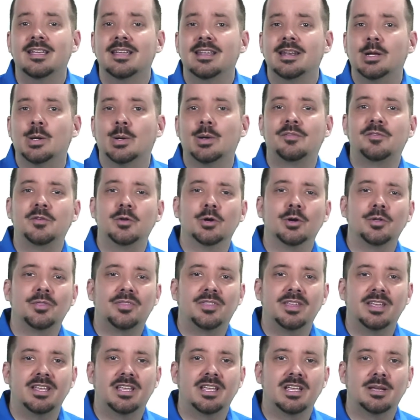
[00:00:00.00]
Now, if you're
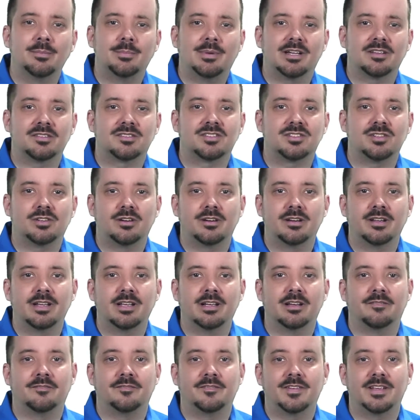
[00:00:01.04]
thinking about starting
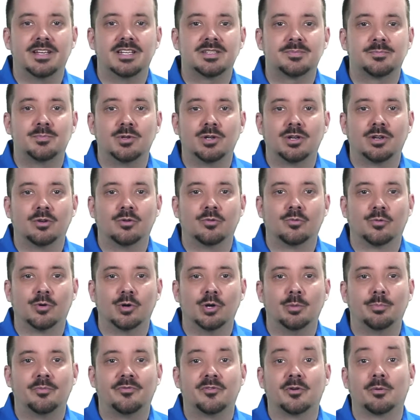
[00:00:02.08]
a Facebook
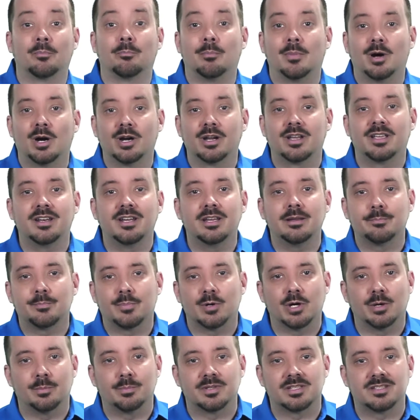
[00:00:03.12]
group for marketing
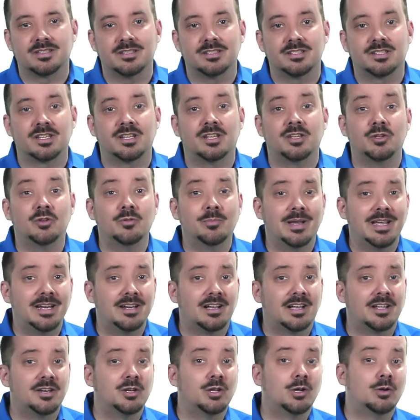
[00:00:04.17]
purposes, you may
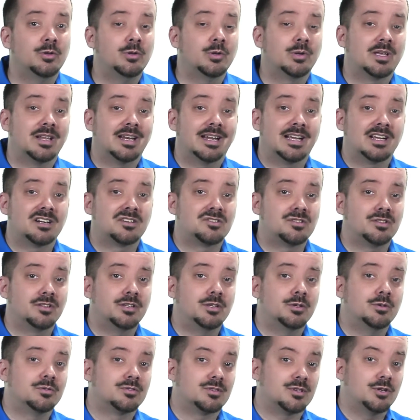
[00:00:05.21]
not know you can actually
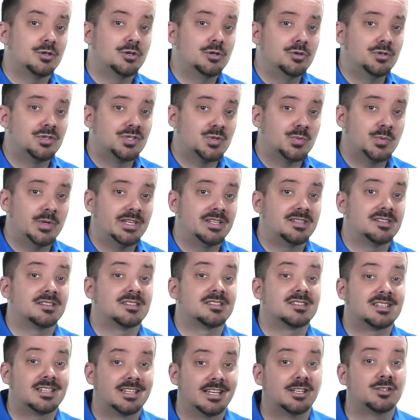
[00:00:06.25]
use Hootsuite to
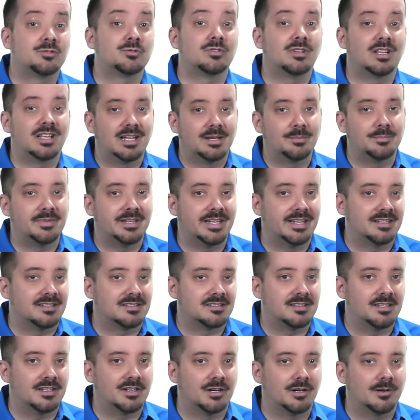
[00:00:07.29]
schedule
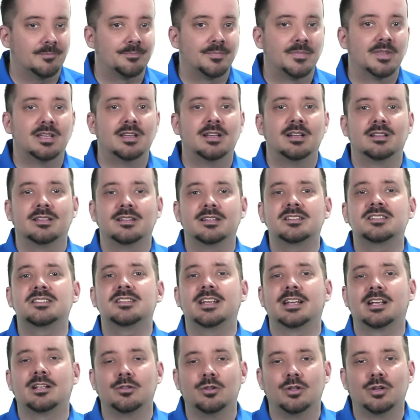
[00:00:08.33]
updates there. Let's
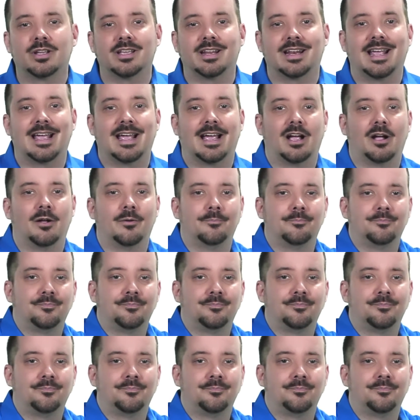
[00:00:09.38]
take a look at how.